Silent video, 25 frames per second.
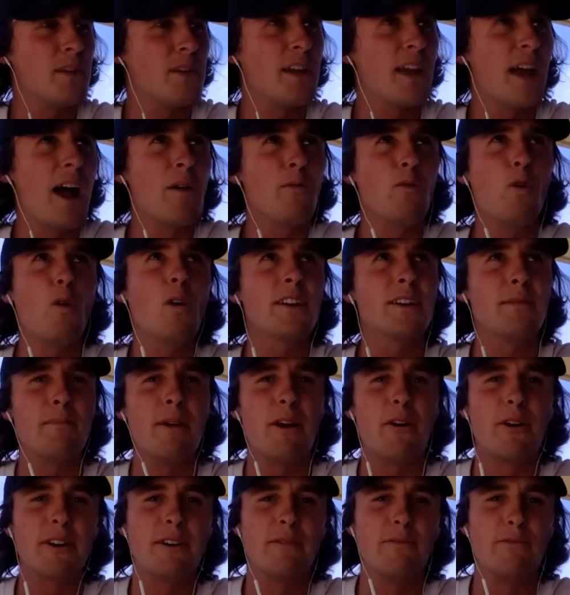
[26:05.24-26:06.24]
unlike
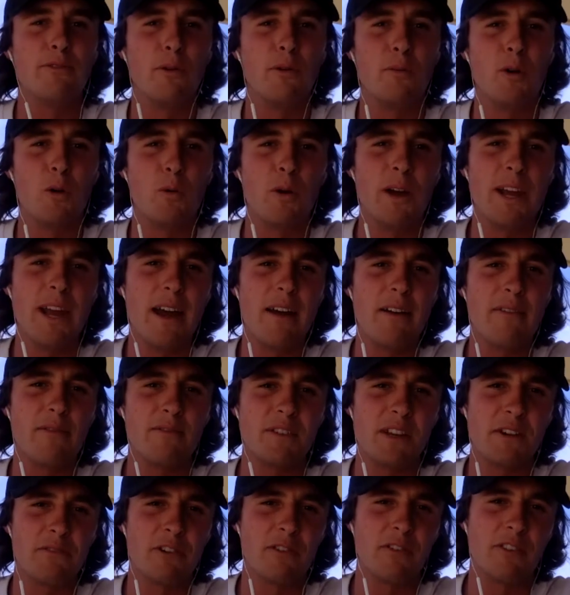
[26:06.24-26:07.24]
American football. We
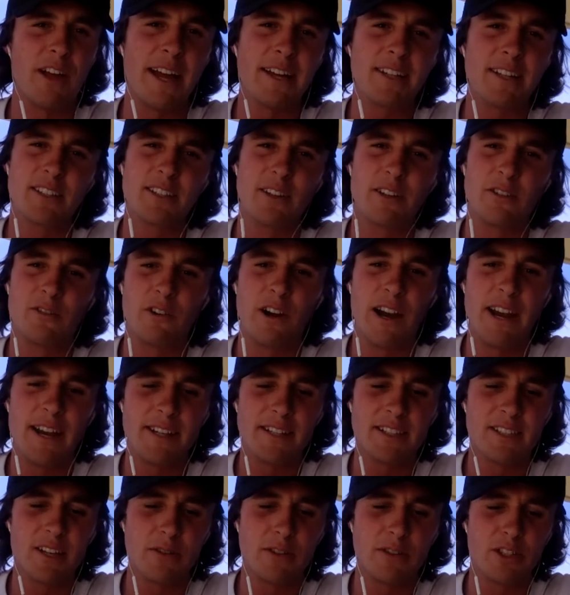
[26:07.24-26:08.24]
have different leagues,
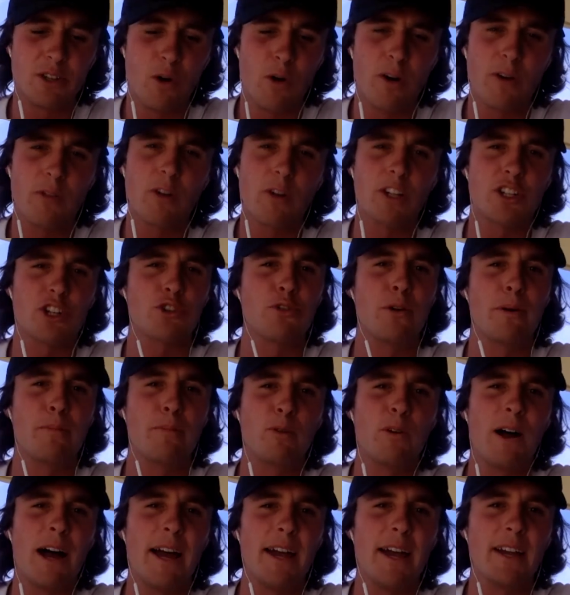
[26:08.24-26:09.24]
so it's kind of like
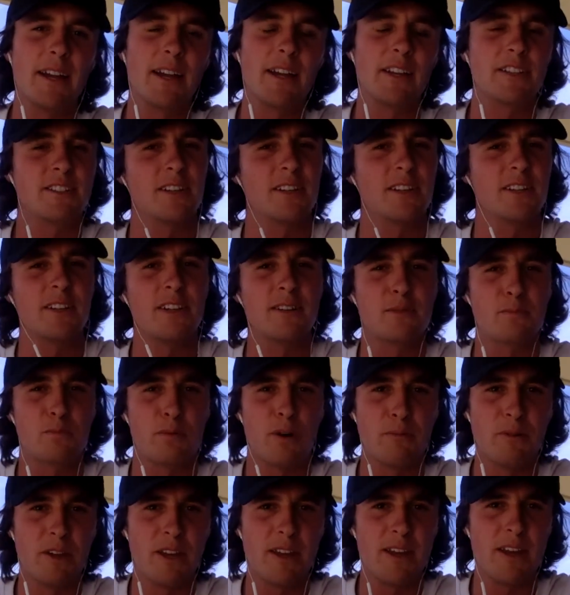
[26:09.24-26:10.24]
AAA. It's
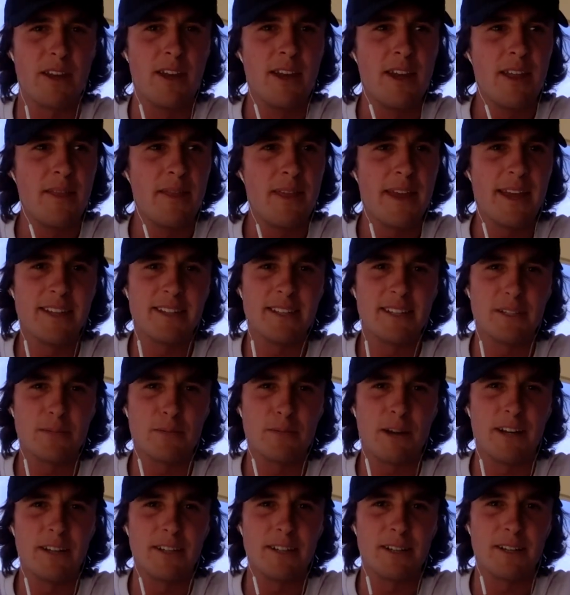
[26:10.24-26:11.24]
probably the
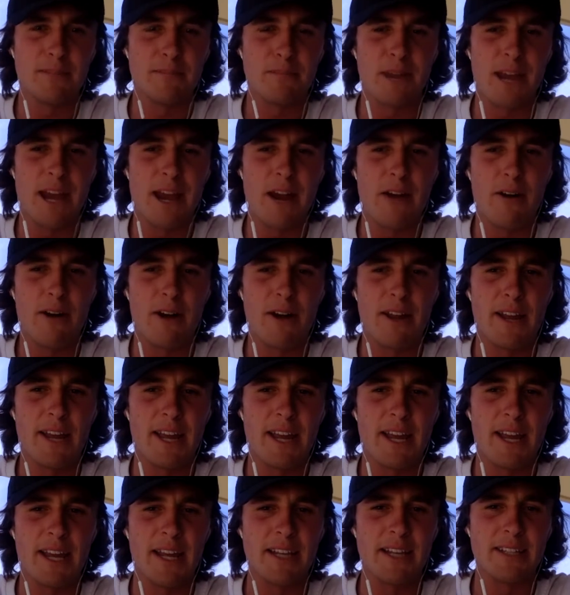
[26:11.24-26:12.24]
easiest way to compare it
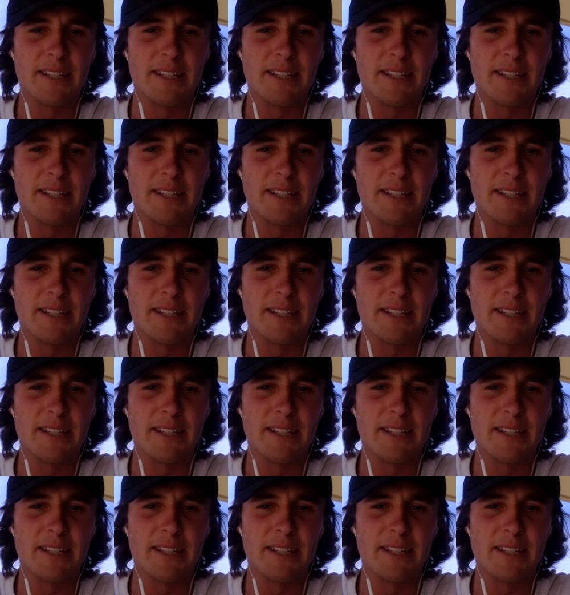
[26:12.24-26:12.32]
is